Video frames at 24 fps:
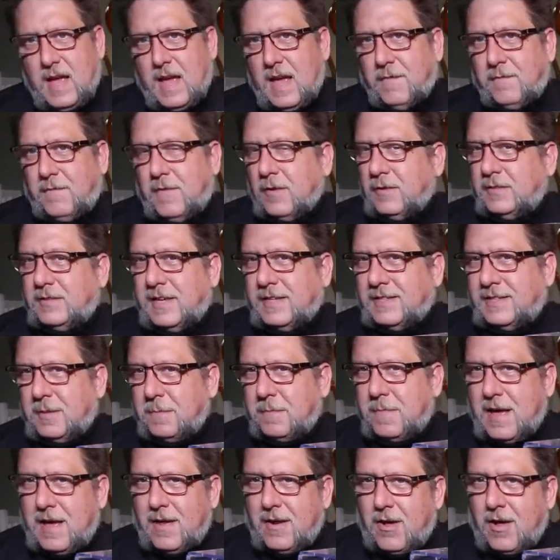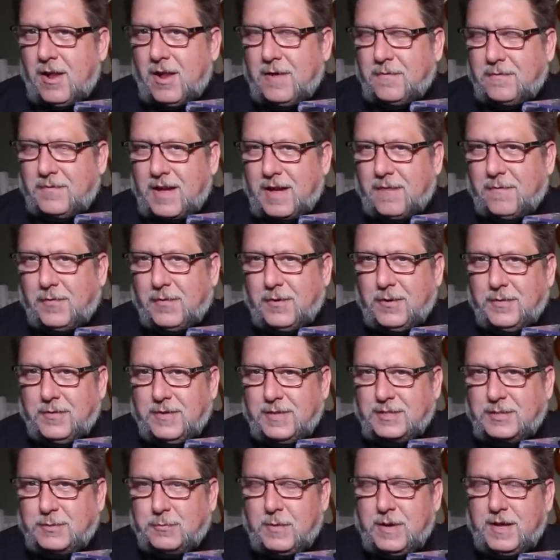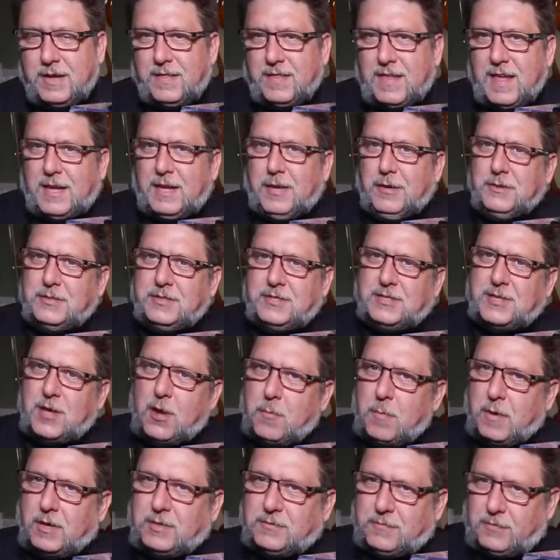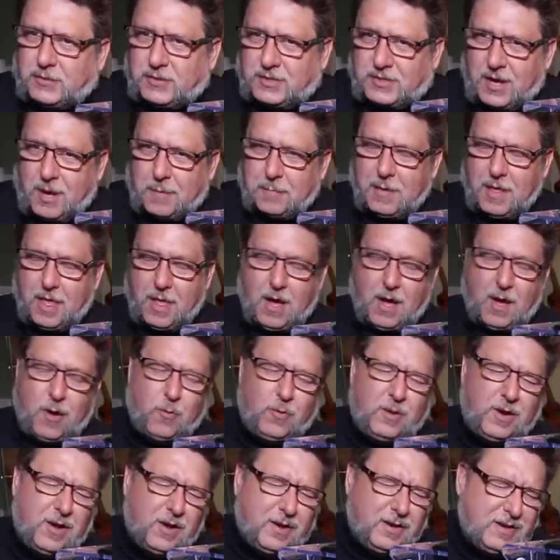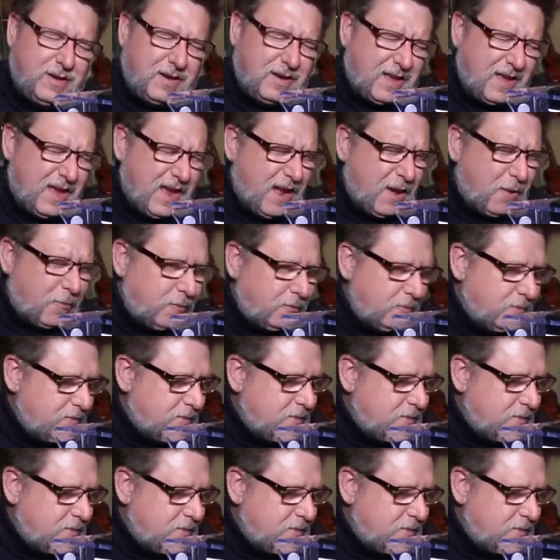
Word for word: And folks, that's about all I've got for you this week. Thank you so much for stopping. Oh, ow.